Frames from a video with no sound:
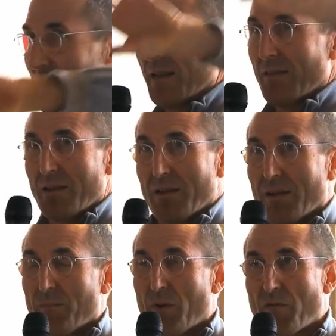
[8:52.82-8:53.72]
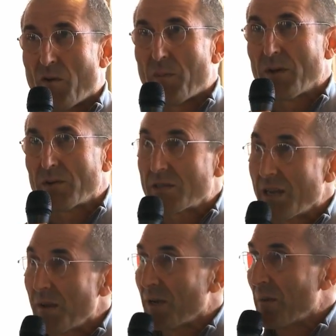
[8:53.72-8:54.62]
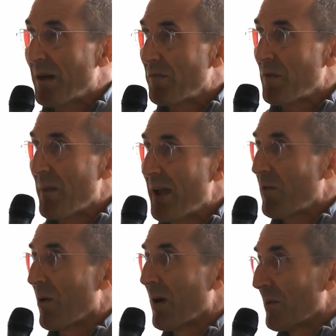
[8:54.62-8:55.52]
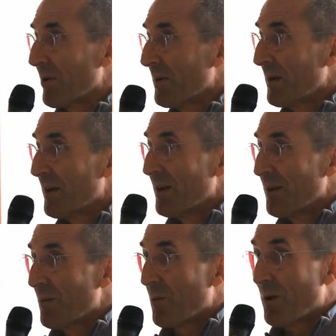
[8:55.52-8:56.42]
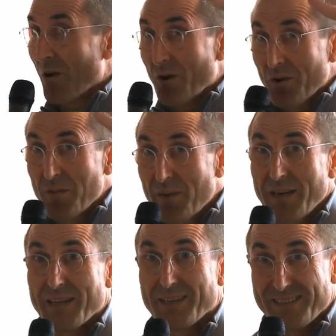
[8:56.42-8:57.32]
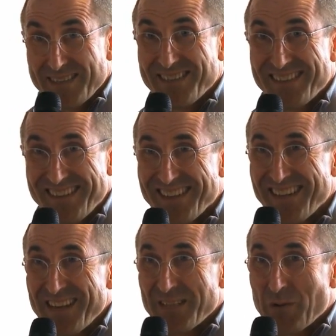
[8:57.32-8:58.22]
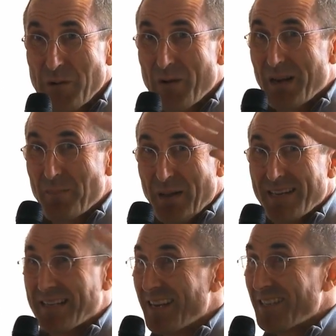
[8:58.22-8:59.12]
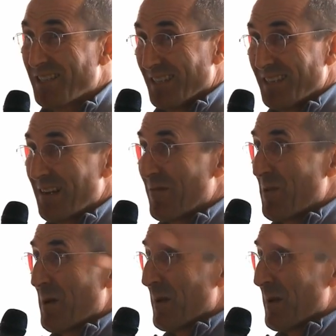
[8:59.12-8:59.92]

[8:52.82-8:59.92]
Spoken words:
like the proverbial statement about the bank robber, where all the money is. So we want to pay attention, if we want to